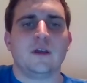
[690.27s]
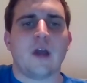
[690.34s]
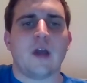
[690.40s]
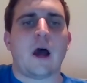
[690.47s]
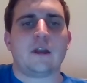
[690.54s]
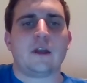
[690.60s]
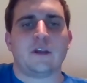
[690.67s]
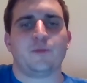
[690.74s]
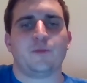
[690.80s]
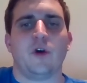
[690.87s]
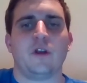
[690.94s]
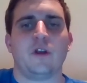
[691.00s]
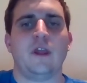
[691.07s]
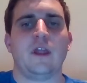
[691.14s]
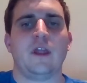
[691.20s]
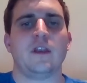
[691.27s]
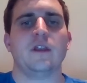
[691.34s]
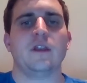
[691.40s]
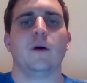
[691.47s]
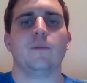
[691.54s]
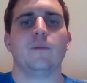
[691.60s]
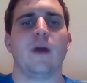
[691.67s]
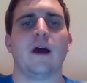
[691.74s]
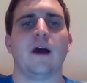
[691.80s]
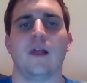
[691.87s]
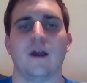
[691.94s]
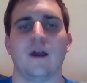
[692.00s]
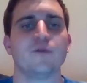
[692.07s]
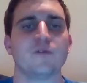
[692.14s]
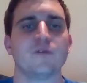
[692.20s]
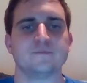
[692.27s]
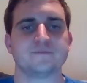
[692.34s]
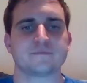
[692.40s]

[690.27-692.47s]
God has put in my life.